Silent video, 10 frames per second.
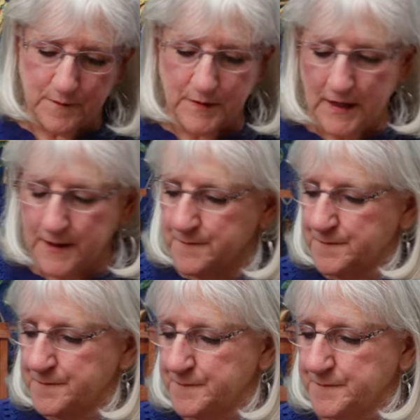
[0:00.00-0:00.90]
Okay.
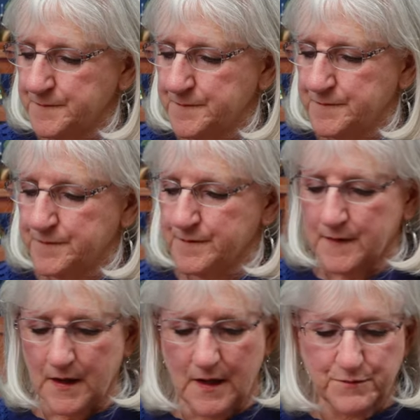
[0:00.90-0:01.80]

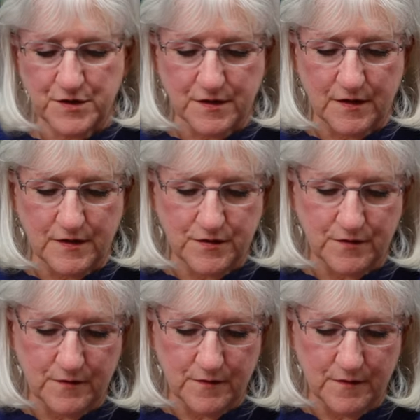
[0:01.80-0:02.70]
I'm just going
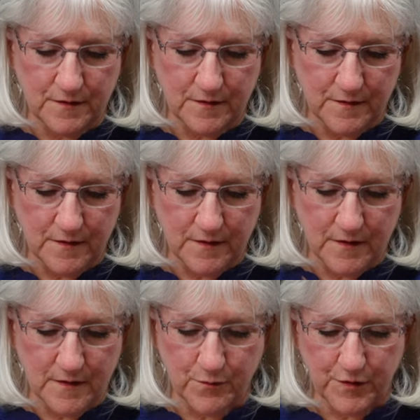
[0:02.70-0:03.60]
to
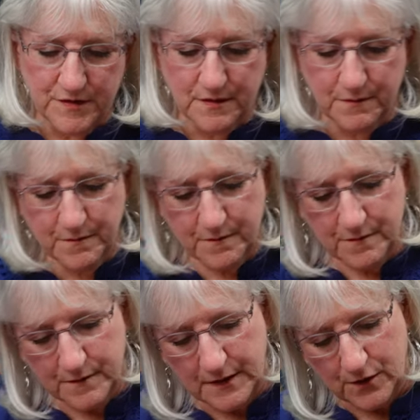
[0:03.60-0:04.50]
put some
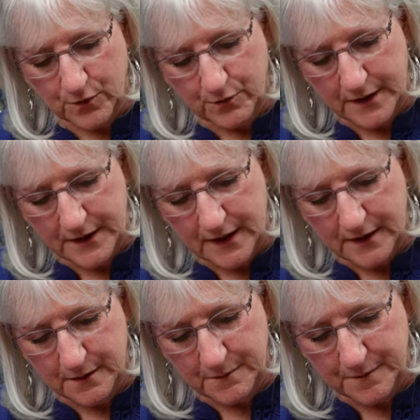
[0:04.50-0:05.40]
yellow right on
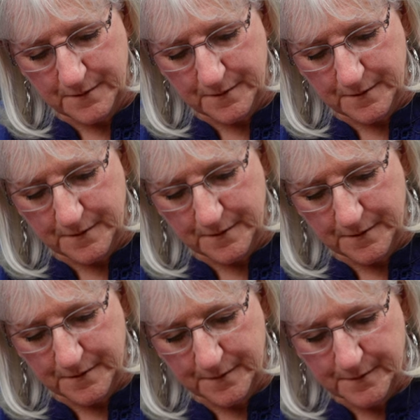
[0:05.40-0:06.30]
him.
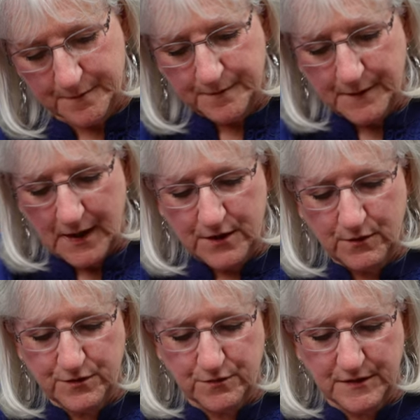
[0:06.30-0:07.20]
I know
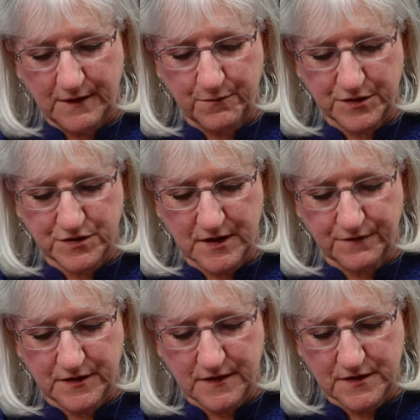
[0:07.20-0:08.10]
I don't have much
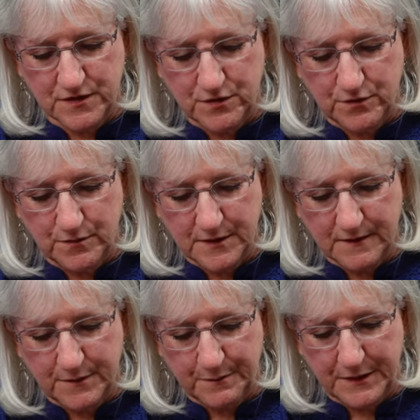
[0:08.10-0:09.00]
left in this tube.
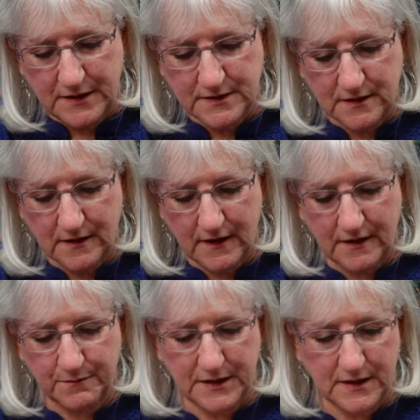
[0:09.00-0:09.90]
I've been painting a lot
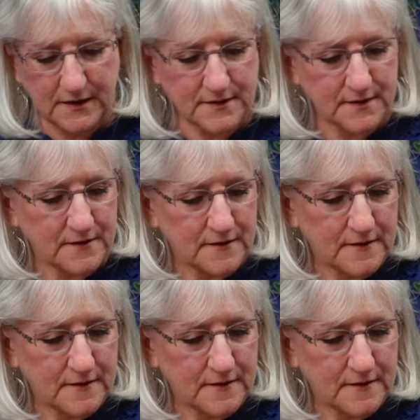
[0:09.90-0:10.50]
of bees.